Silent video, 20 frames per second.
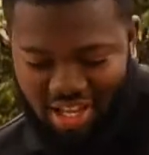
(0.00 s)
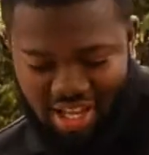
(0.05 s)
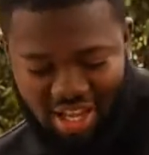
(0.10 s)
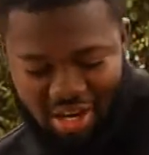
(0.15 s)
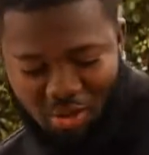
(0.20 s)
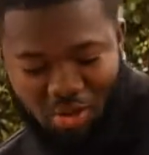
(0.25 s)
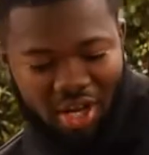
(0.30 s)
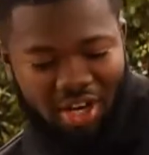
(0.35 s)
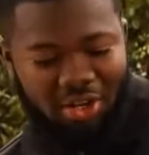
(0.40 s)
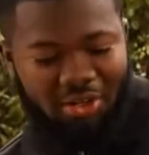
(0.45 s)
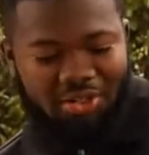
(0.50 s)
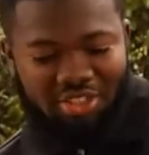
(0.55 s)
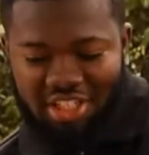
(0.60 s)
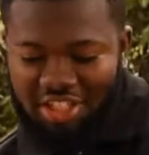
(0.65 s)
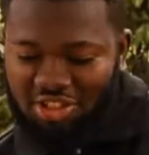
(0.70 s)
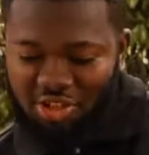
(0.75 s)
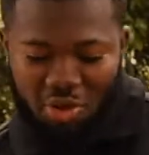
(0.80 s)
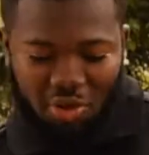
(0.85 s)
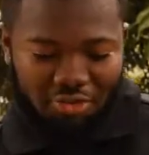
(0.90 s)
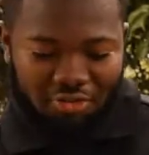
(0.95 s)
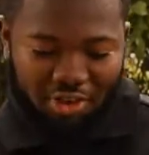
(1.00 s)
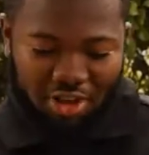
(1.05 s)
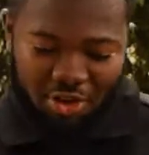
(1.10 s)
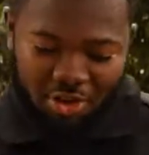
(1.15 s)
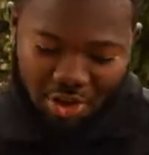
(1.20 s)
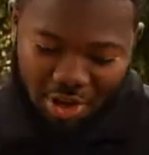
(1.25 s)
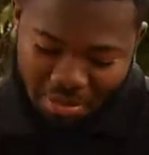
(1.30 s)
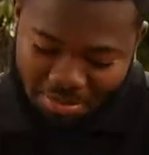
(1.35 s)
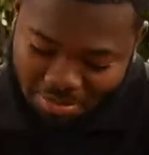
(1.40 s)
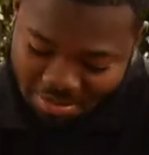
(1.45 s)
and one ounce is good for the
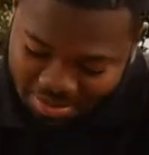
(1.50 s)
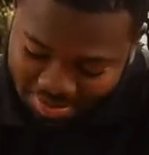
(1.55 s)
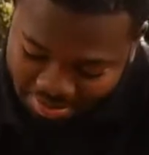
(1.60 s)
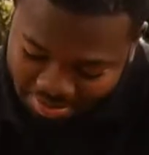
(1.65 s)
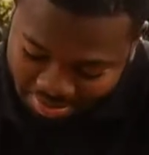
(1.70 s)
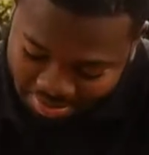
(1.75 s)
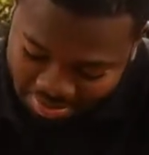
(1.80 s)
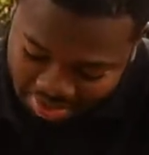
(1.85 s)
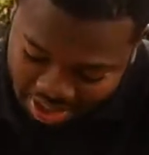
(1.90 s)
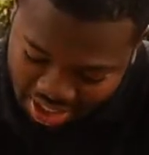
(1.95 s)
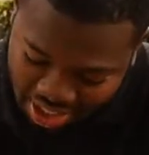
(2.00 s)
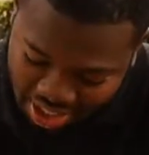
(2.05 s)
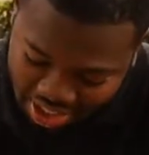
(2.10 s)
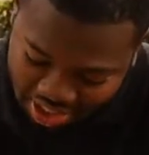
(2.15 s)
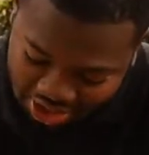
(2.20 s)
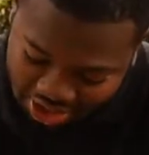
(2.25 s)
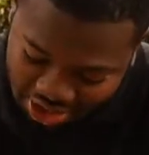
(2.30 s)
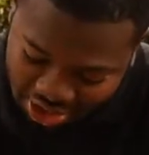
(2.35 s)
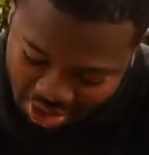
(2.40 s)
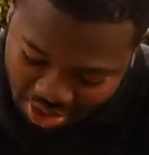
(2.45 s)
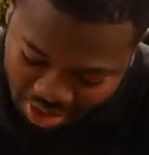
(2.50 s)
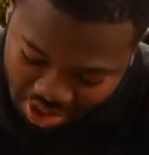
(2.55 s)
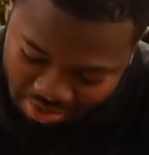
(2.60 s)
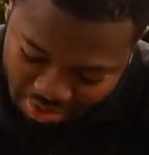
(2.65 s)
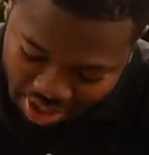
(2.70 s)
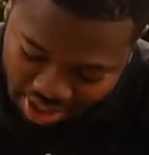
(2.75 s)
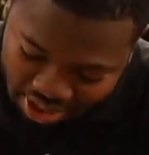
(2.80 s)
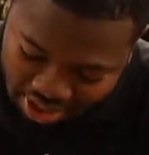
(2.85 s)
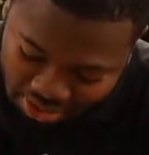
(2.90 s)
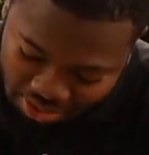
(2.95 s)
rum because you don't want to
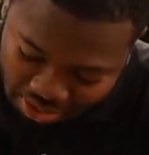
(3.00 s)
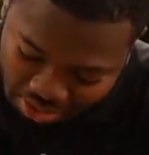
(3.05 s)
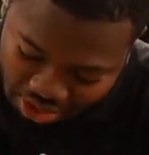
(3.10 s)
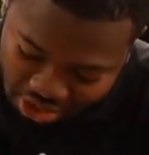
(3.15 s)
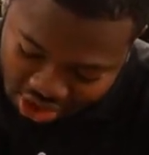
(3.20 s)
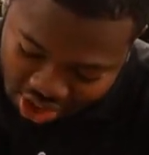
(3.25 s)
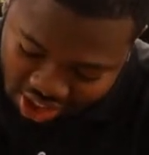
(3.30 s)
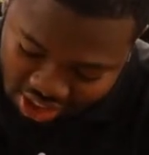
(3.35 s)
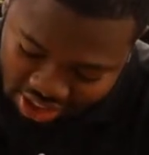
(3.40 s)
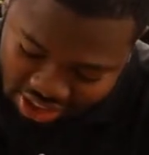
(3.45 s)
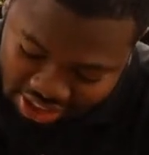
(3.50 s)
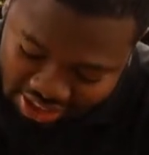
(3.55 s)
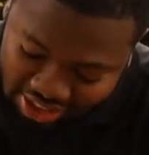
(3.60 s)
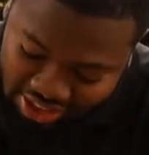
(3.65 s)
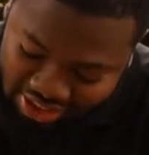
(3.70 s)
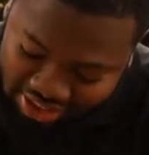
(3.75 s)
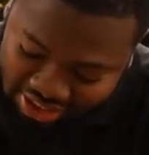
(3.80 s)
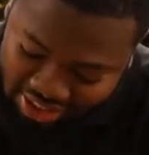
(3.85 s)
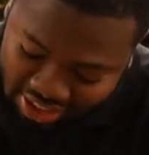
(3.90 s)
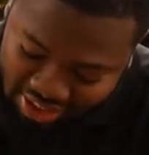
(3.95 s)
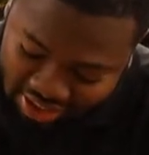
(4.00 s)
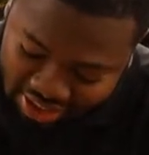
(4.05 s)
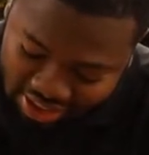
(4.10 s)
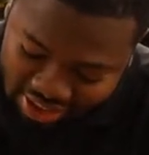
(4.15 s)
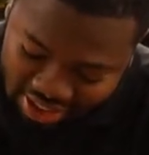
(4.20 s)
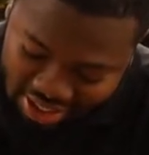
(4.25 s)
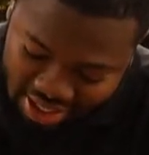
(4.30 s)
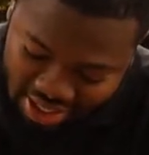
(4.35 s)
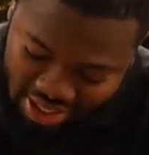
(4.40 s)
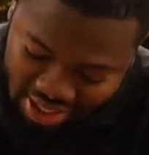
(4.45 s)
make it too strong and as I said
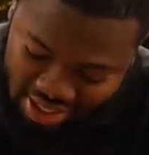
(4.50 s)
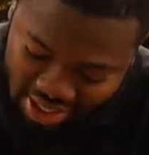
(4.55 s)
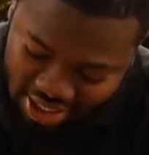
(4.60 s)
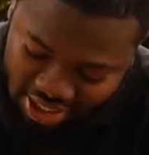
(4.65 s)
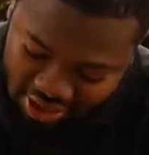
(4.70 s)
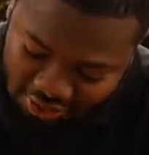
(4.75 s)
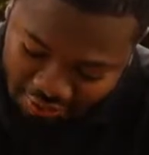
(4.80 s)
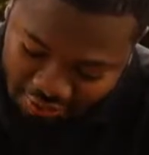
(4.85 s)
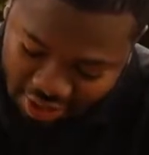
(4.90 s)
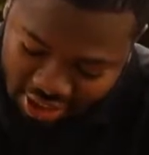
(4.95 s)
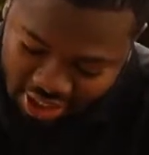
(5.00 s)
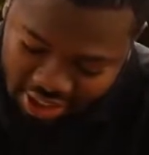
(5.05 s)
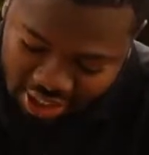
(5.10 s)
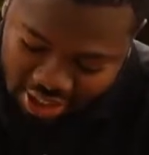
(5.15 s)
it's for the